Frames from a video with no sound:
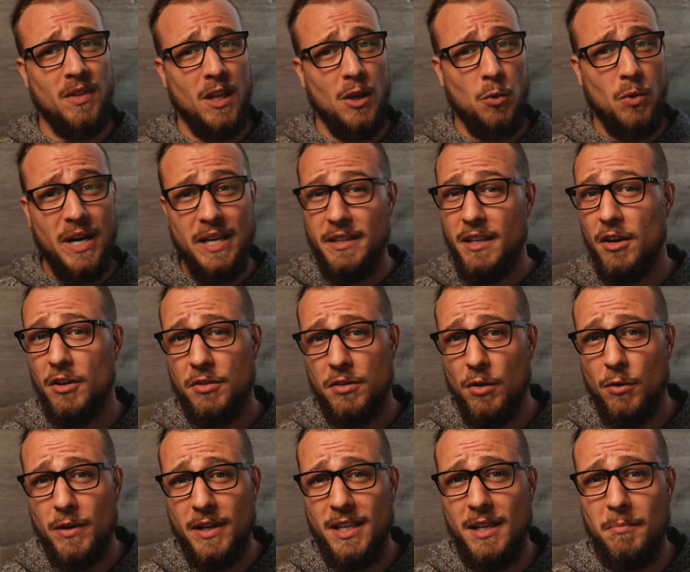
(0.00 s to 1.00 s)
While the
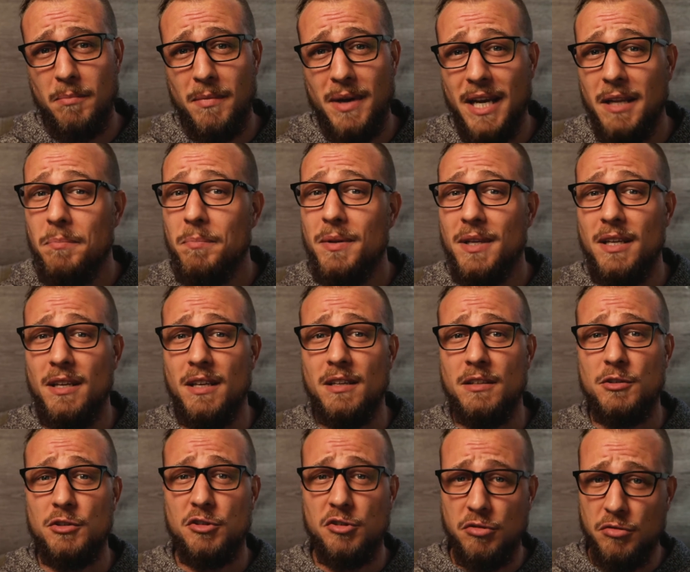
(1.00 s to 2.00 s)
authority might be
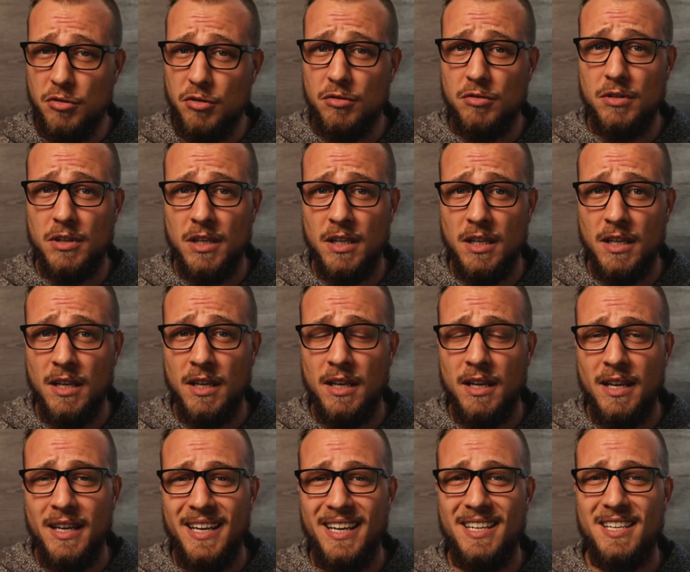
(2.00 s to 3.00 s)
true,
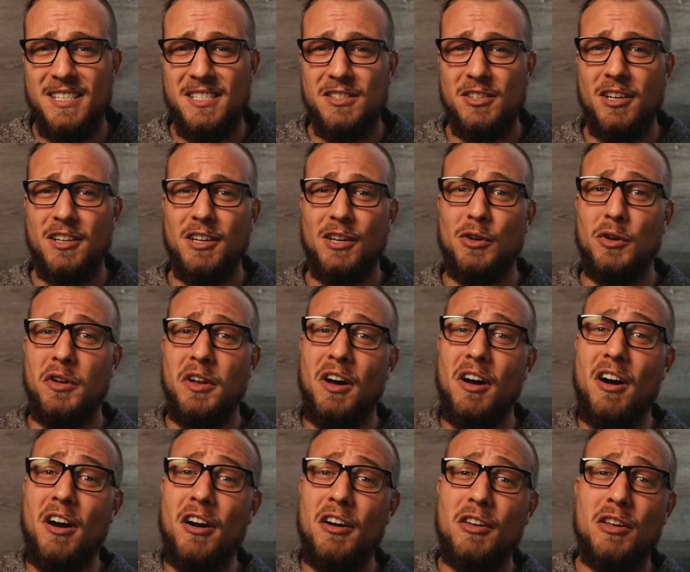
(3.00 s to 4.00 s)
it is not a good
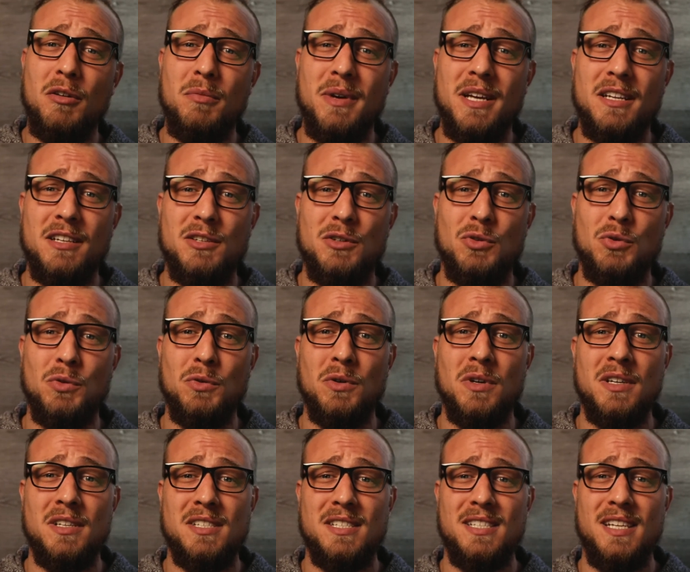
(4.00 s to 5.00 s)
argument to
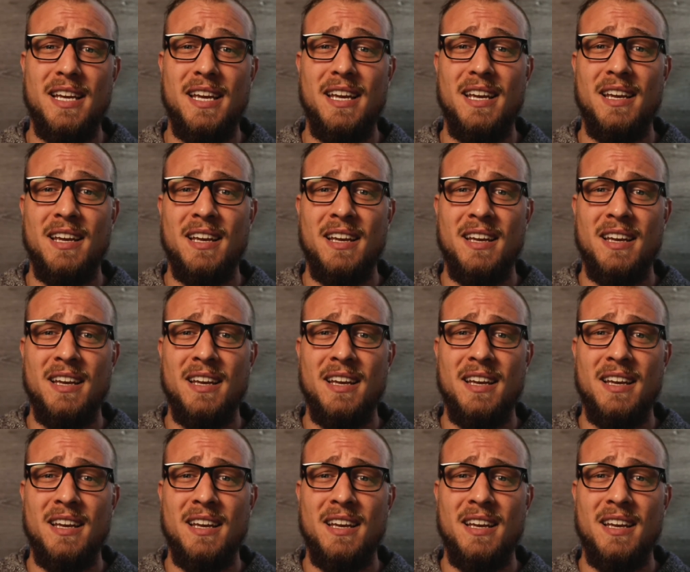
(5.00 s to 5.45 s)
say